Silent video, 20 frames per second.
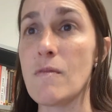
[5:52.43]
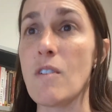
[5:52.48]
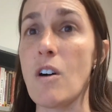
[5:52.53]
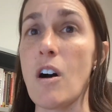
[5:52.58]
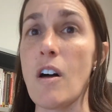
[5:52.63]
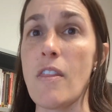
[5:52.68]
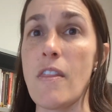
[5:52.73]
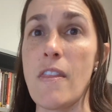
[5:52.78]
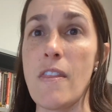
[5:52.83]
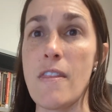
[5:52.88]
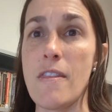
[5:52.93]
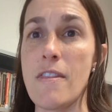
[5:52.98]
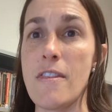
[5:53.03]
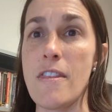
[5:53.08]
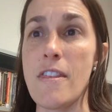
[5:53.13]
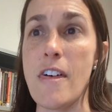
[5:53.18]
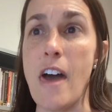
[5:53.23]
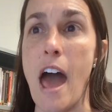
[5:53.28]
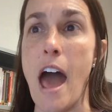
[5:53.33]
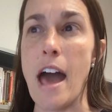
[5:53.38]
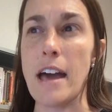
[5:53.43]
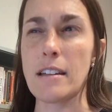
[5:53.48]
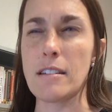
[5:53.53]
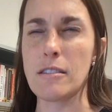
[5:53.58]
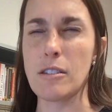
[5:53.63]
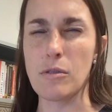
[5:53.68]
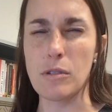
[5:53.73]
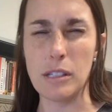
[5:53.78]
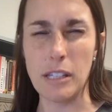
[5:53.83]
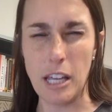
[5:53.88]
on
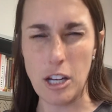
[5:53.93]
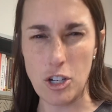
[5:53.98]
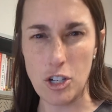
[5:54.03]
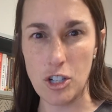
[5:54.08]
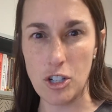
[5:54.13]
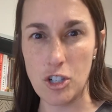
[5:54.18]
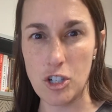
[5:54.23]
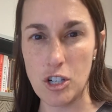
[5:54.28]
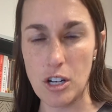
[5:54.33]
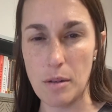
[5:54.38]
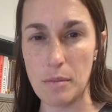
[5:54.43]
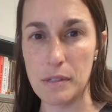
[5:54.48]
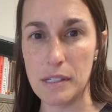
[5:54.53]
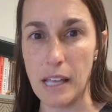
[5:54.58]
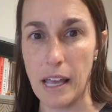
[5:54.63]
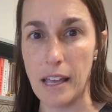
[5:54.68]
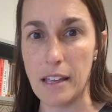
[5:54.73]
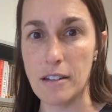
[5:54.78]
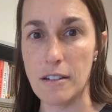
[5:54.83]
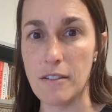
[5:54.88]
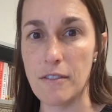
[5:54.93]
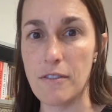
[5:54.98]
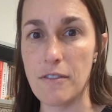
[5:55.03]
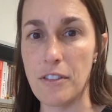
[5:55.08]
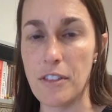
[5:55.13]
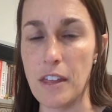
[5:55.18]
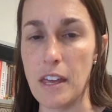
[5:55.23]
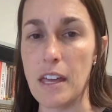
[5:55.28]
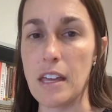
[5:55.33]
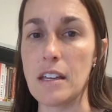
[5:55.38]
the relationship side of
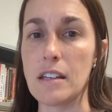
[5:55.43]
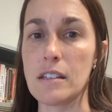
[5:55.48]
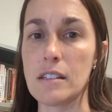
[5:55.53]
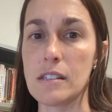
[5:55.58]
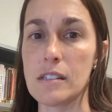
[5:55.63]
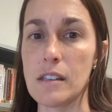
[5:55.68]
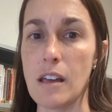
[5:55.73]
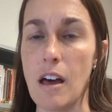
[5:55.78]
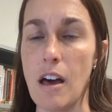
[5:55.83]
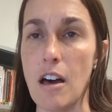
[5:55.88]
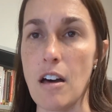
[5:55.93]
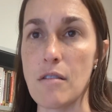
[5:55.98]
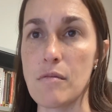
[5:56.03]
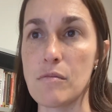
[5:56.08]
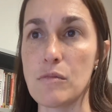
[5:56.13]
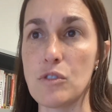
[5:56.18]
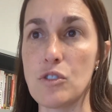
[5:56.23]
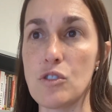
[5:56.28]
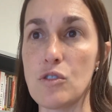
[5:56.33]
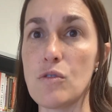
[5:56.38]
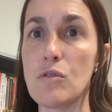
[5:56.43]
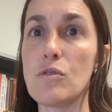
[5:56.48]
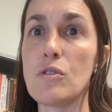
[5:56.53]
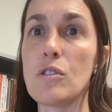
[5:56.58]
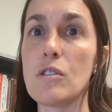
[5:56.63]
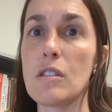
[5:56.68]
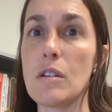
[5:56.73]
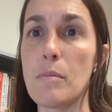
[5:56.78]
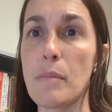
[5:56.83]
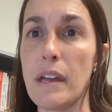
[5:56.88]
things due
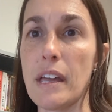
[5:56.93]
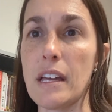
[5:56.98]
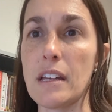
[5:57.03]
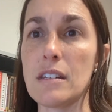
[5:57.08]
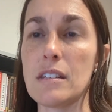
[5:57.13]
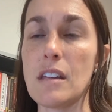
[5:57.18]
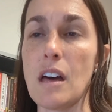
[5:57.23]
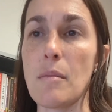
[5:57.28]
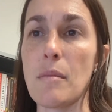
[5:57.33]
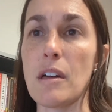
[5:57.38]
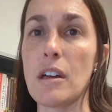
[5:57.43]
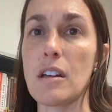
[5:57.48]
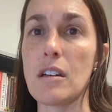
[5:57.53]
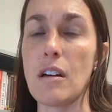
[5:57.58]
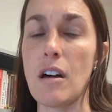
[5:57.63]
to the pandemic.